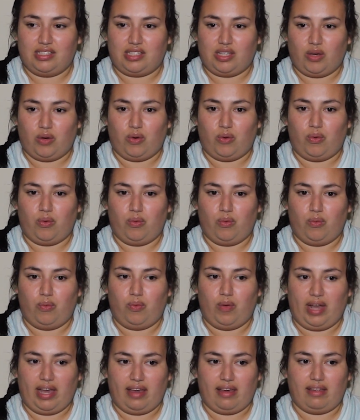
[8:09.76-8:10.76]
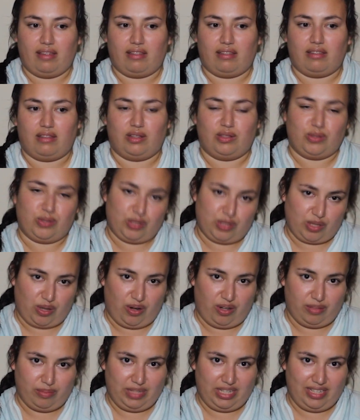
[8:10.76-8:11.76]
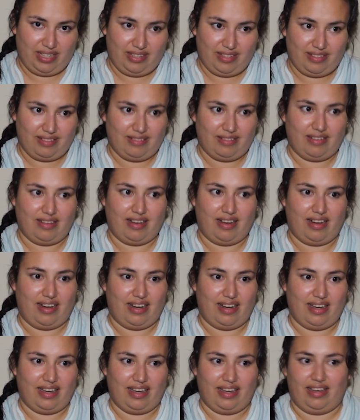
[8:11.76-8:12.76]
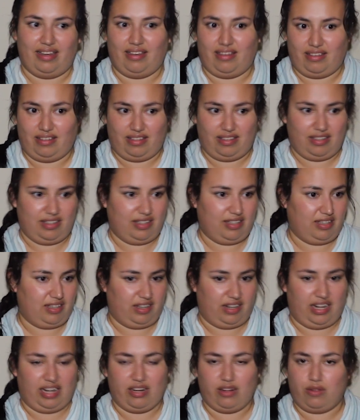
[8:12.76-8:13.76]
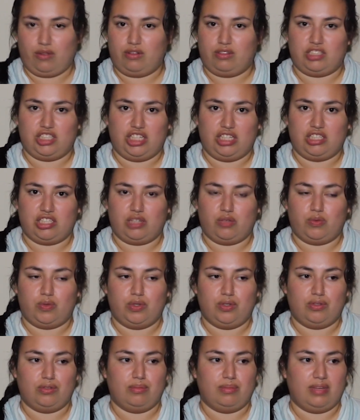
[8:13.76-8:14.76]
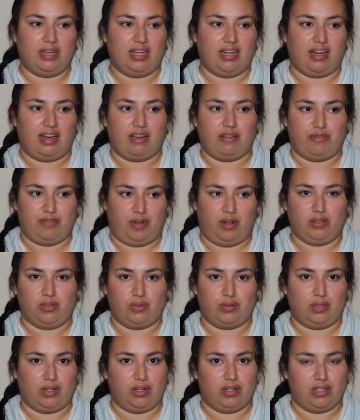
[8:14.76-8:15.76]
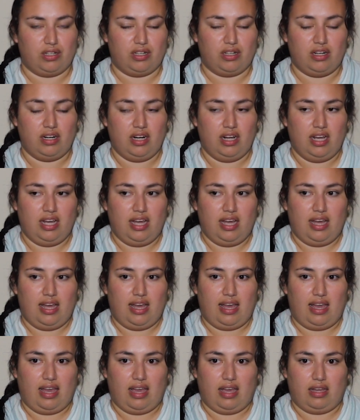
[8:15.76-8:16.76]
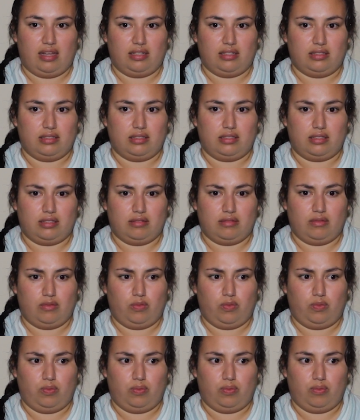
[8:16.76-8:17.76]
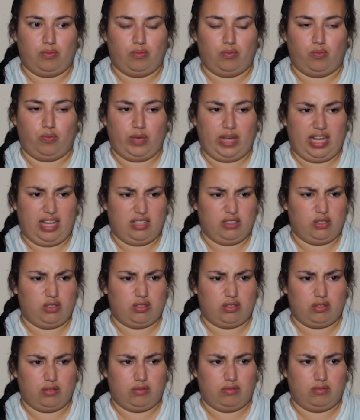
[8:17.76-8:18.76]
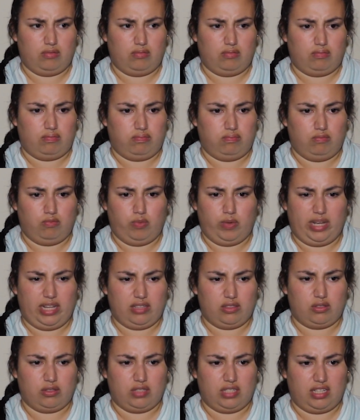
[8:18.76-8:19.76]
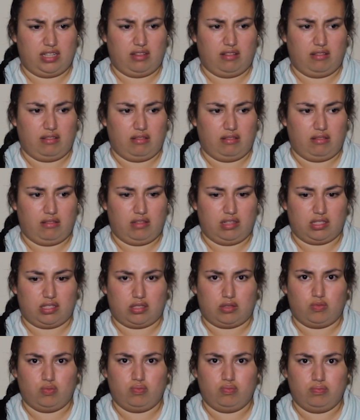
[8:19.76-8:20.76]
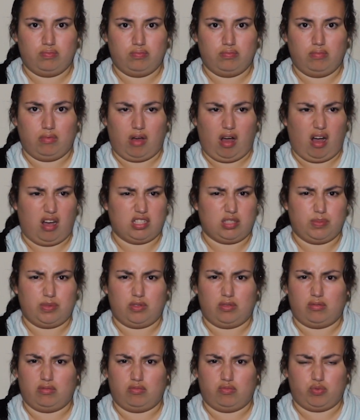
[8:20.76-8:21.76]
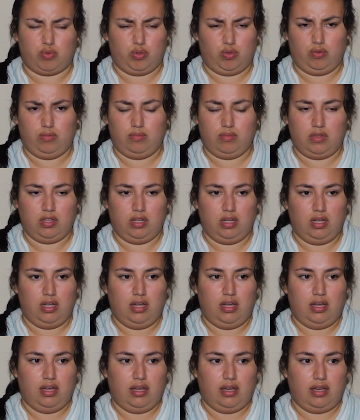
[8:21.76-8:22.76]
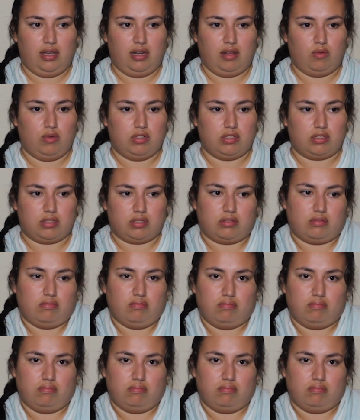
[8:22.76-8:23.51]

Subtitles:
So when the nurse called me, I got out of the changing room, and I followed her, and we entered in this hospital room, and it was